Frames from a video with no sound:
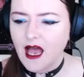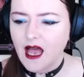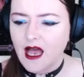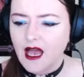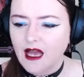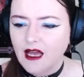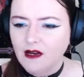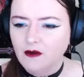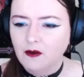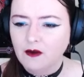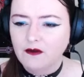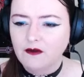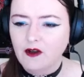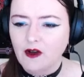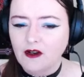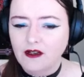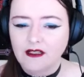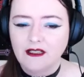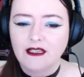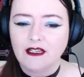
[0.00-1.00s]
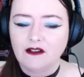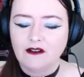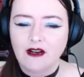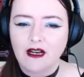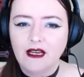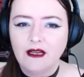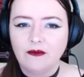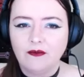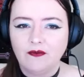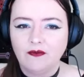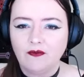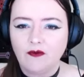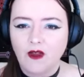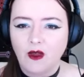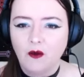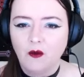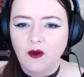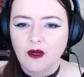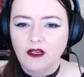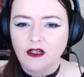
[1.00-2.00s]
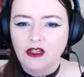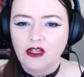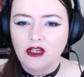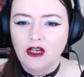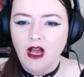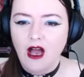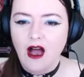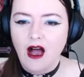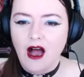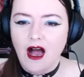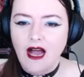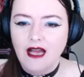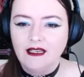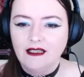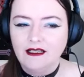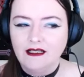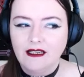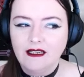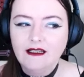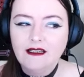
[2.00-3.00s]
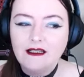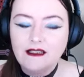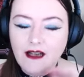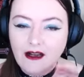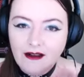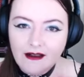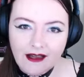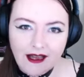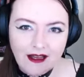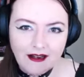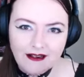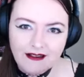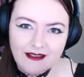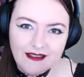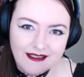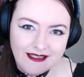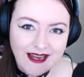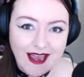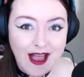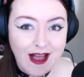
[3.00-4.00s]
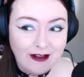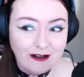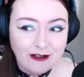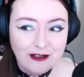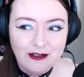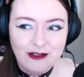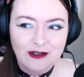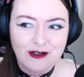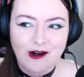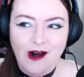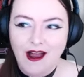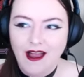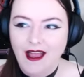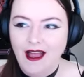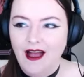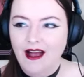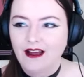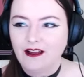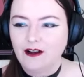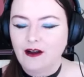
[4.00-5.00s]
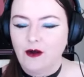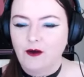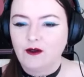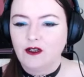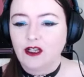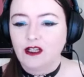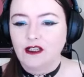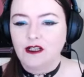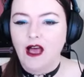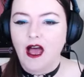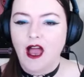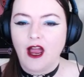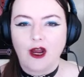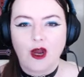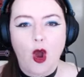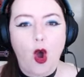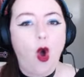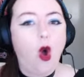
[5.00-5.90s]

And we've got Incinerate, which I did duck out of the town to try out, and I was just like,